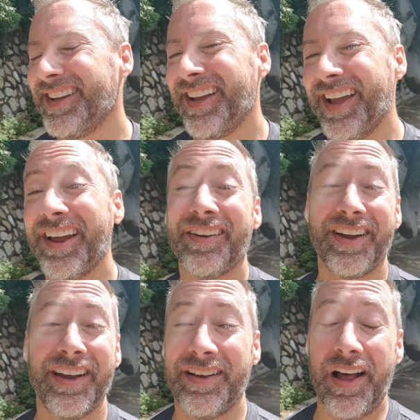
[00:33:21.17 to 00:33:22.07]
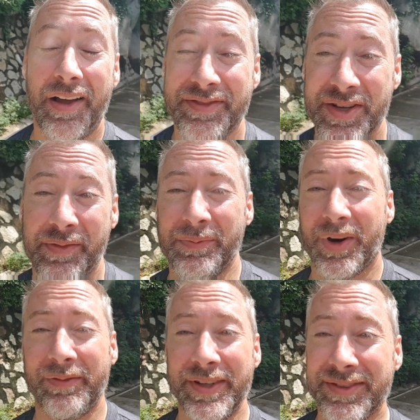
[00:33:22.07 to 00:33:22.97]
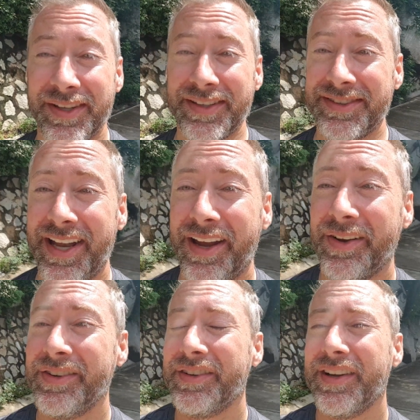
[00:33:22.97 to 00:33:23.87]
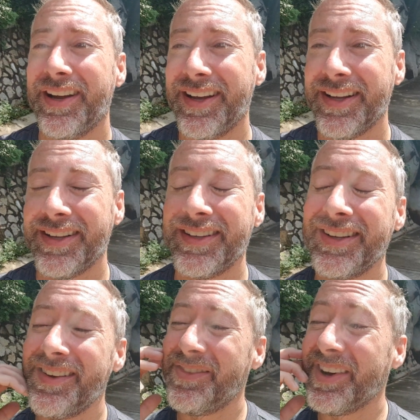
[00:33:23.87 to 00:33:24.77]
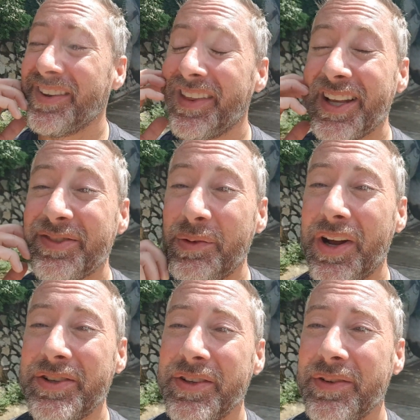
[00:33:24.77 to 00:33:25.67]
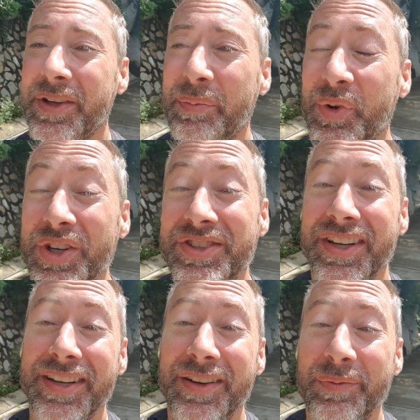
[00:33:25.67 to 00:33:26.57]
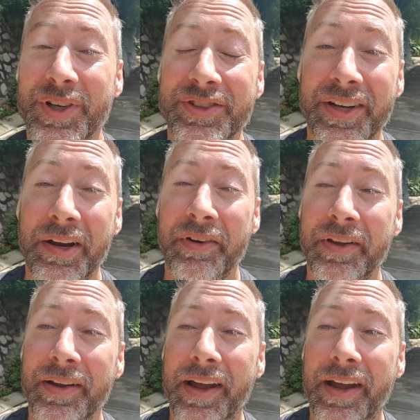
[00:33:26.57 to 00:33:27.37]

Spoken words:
Anyway, I'll have so many more views on this now. But thanks for watching. Really appreciate it. Appreciate everything,